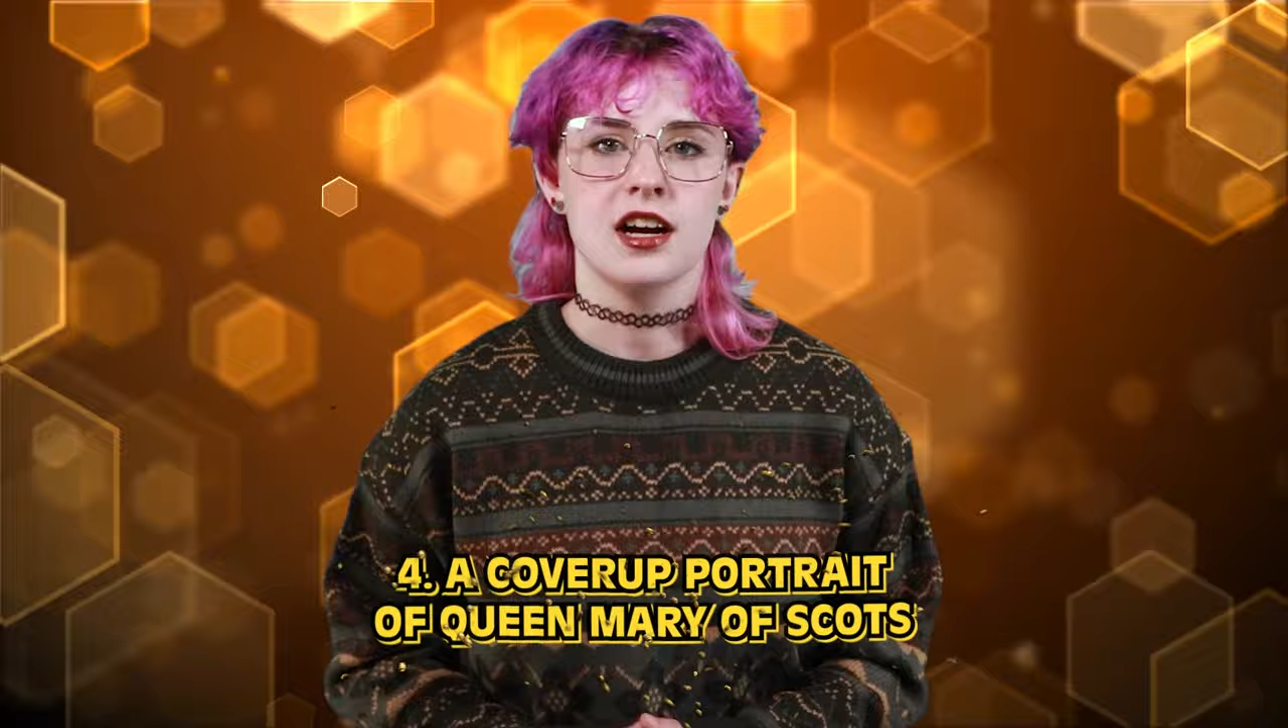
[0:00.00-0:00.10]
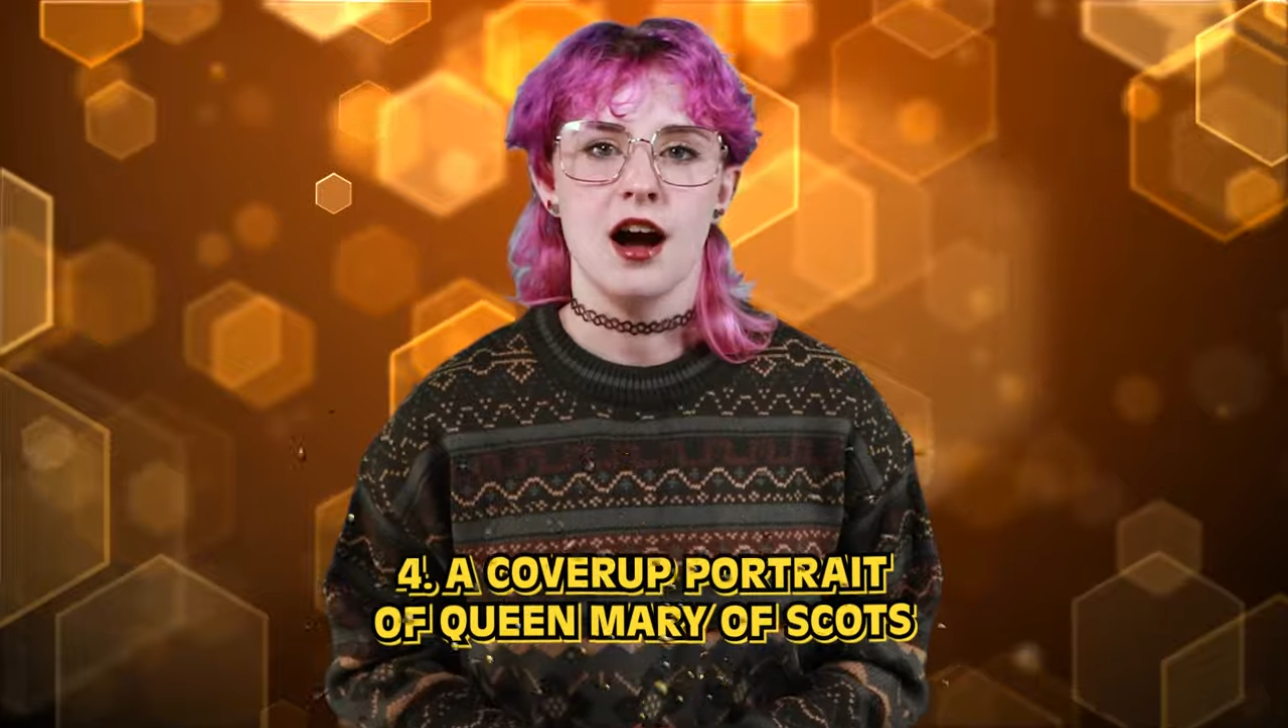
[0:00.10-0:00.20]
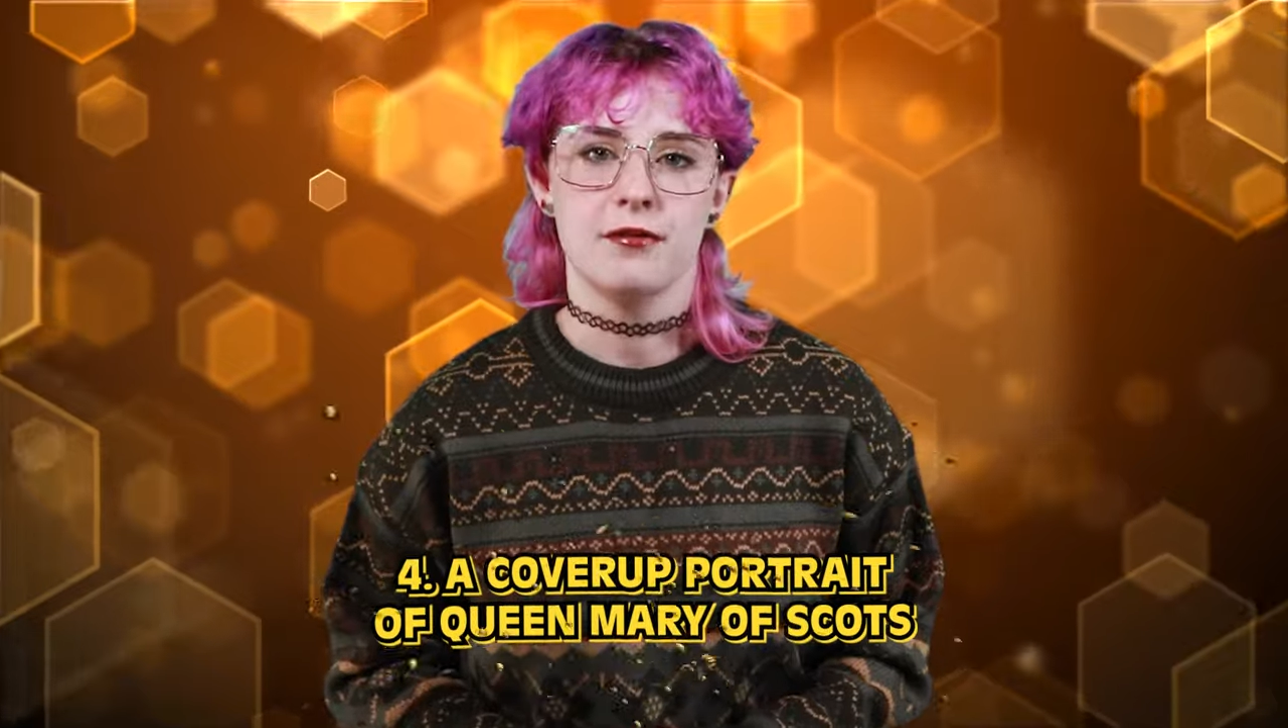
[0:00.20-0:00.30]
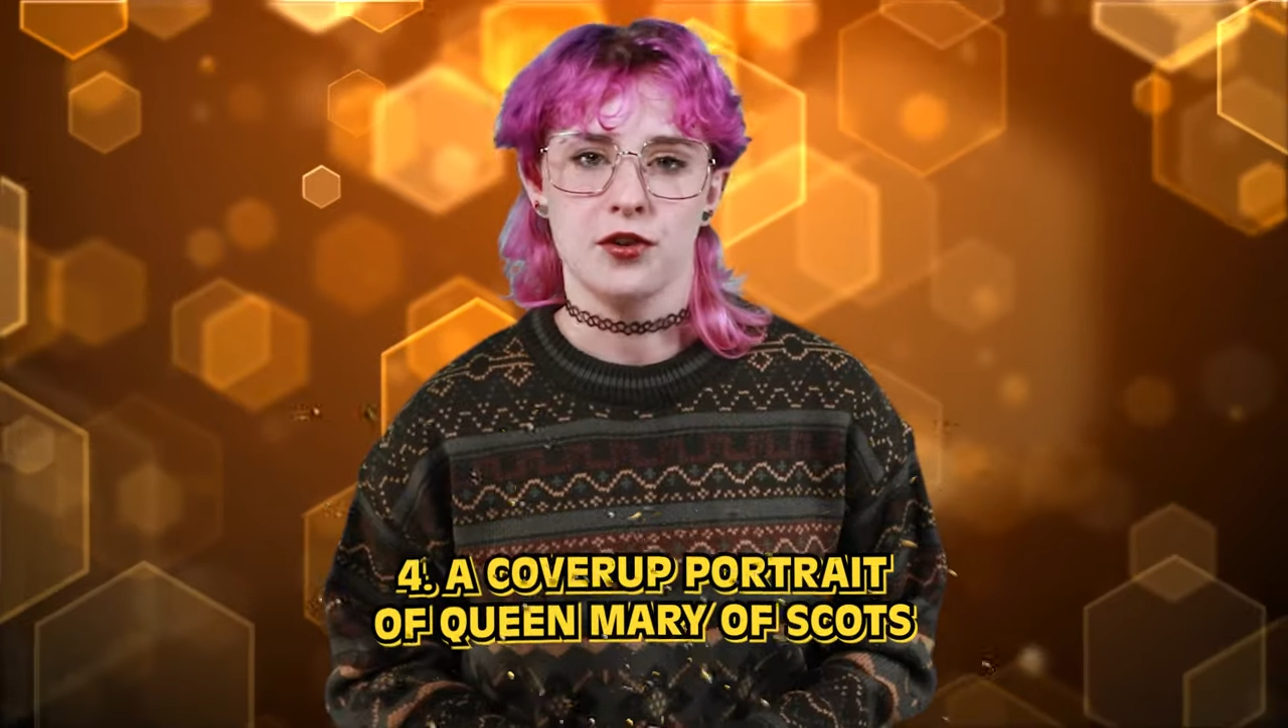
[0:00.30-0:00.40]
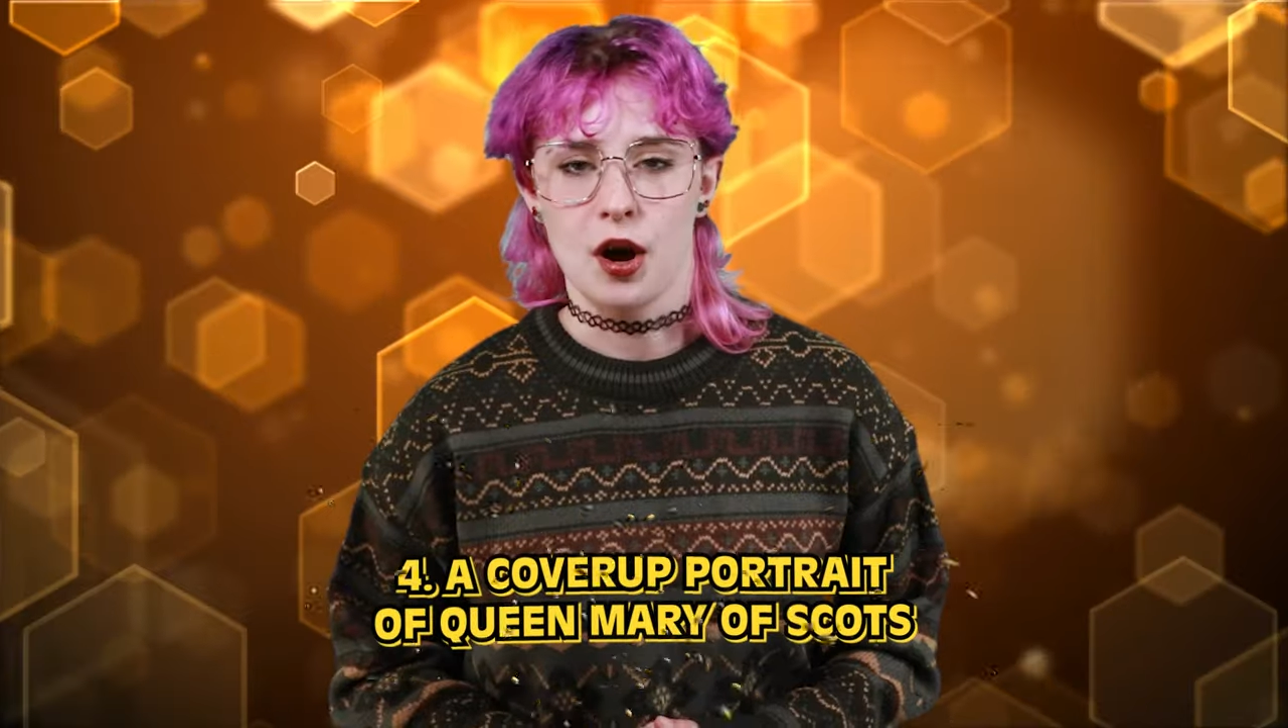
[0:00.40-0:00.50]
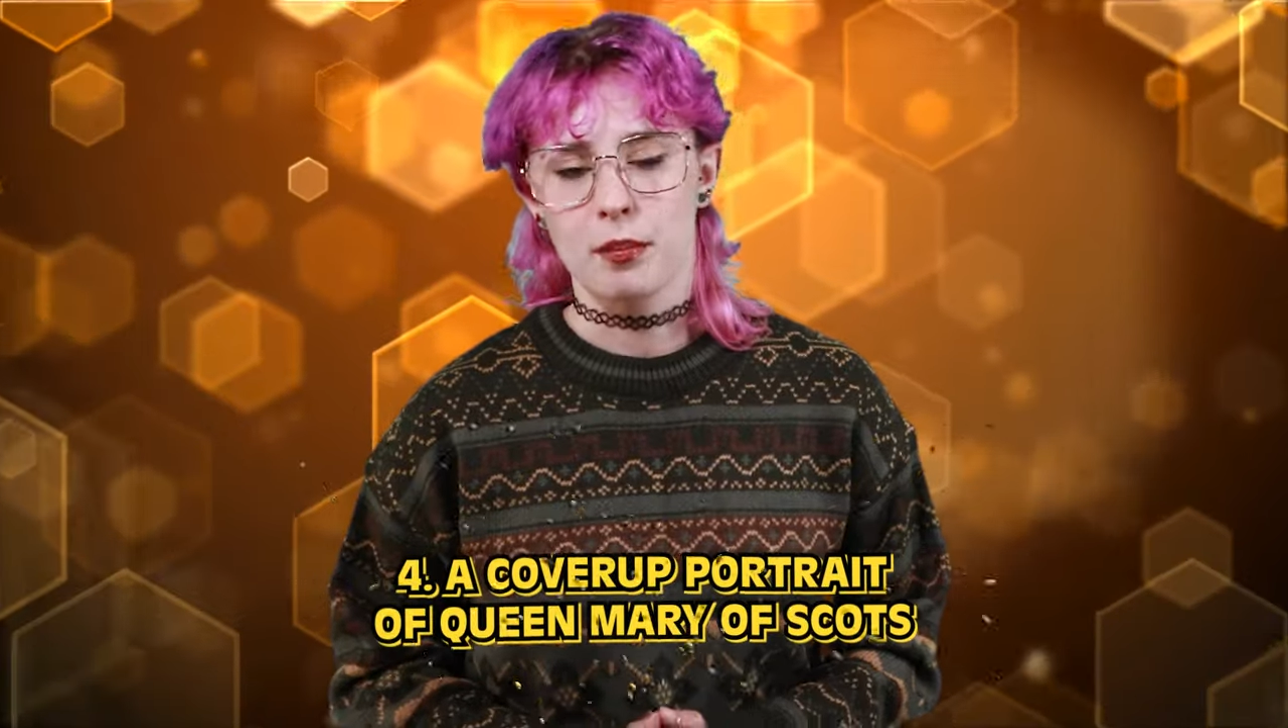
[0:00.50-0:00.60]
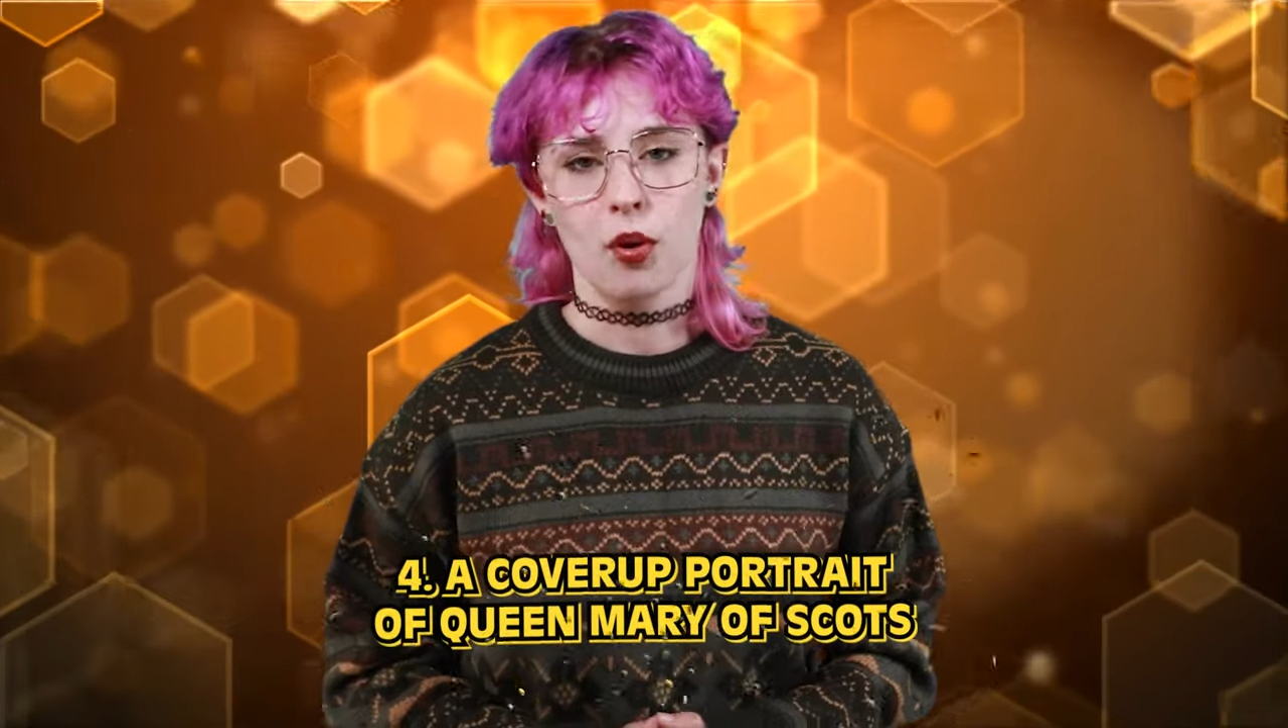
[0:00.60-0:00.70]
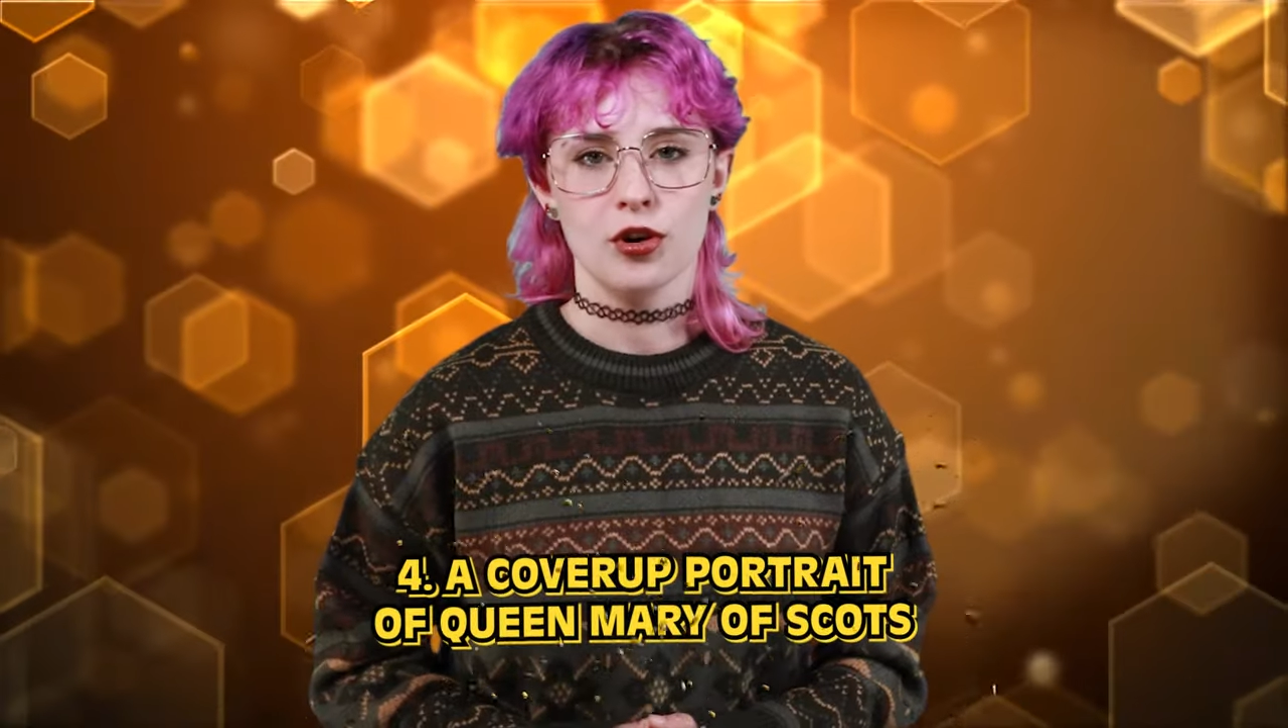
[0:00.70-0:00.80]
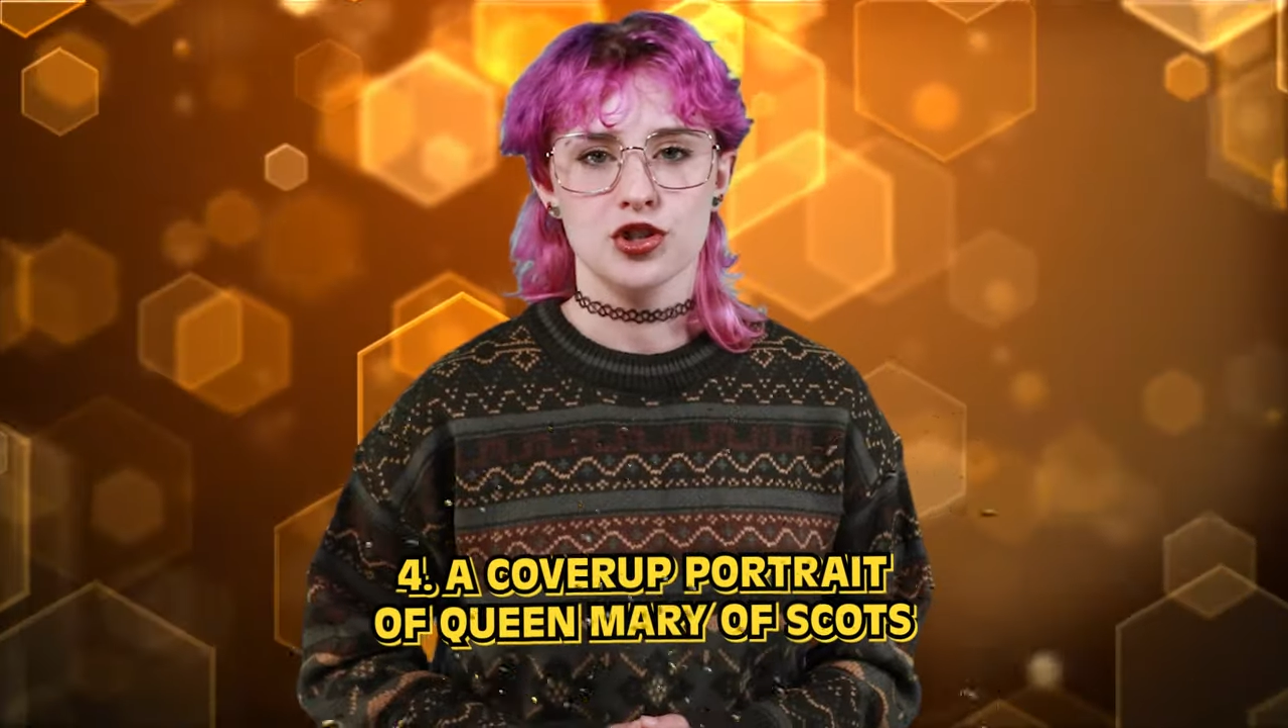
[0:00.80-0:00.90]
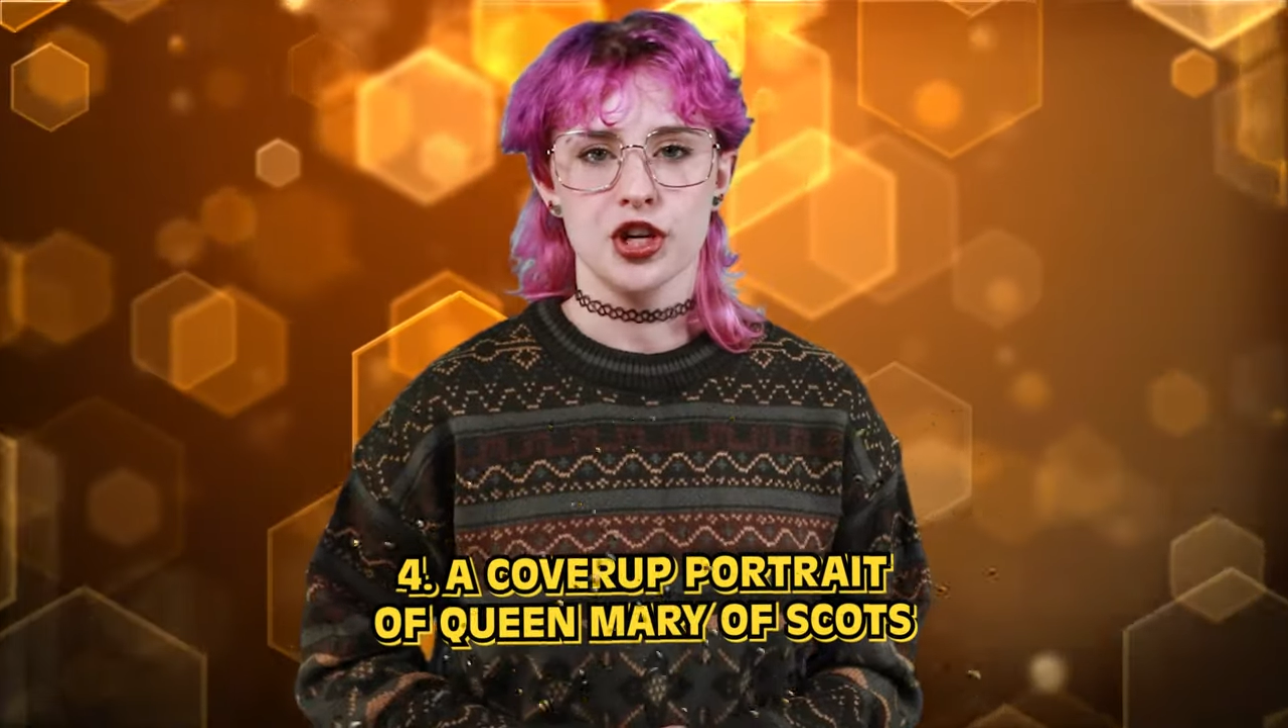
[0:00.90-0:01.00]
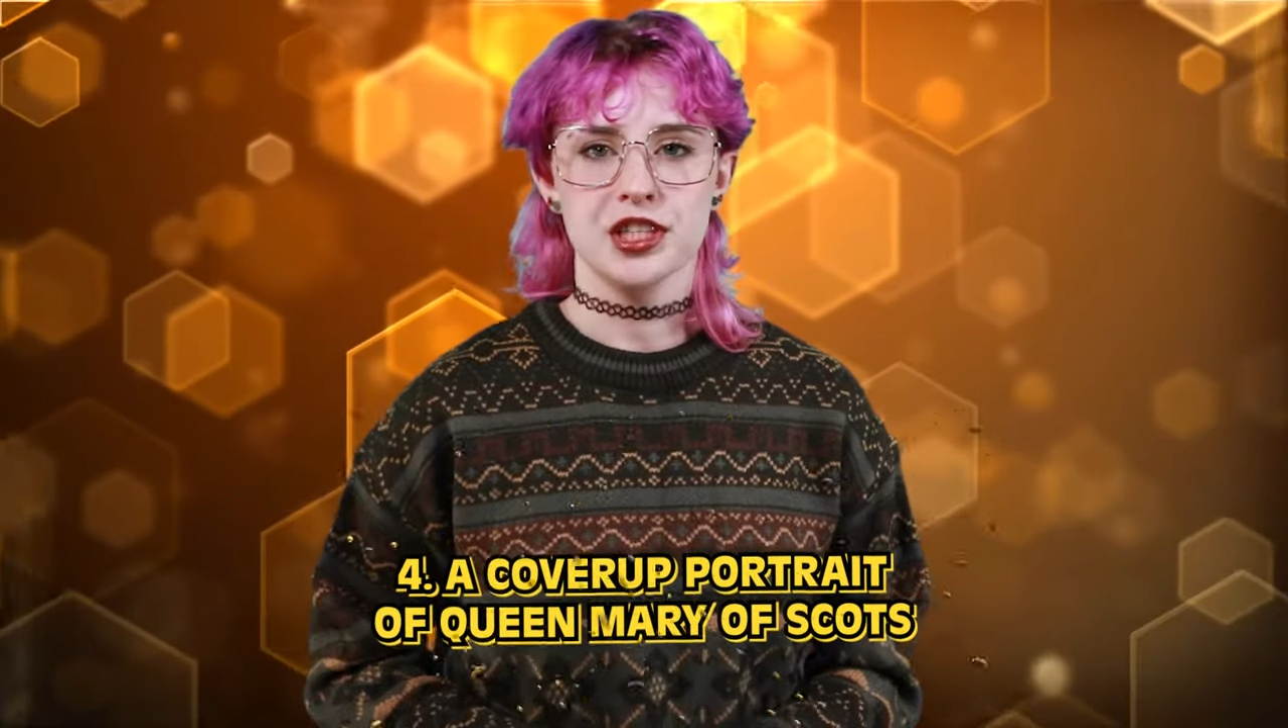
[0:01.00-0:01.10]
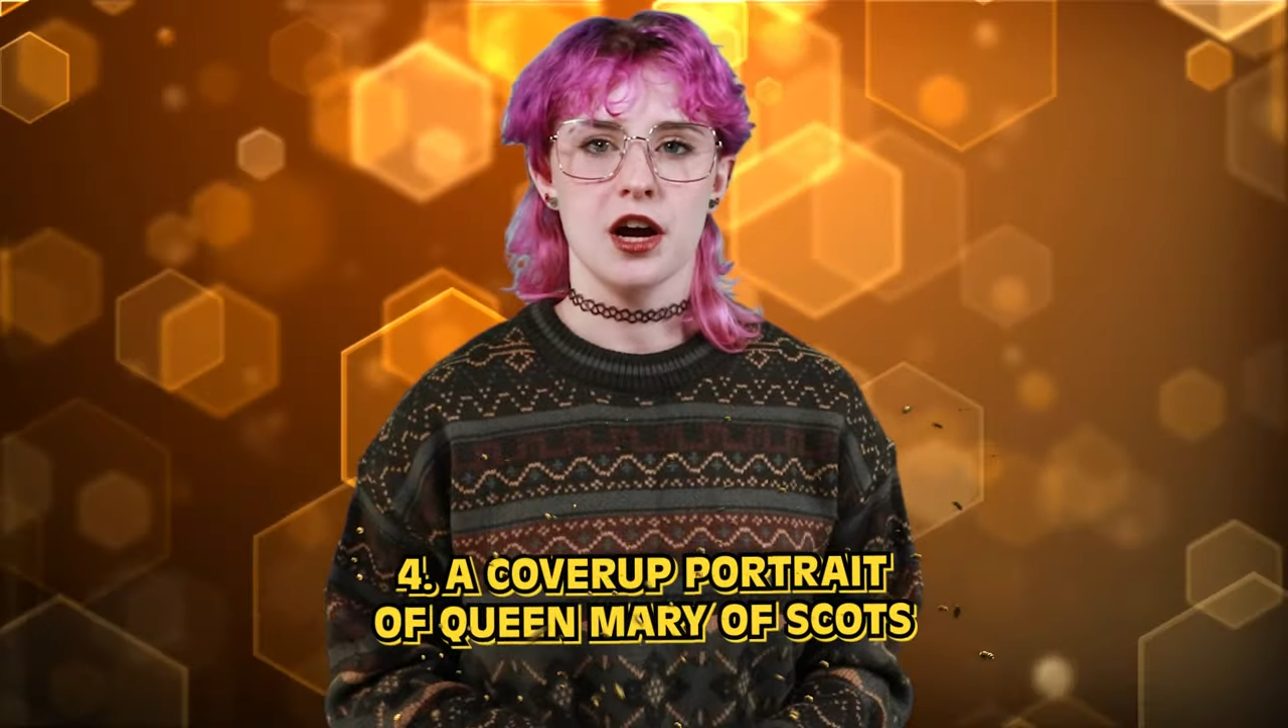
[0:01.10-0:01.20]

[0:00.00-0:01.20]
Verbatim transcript: cover-up portrait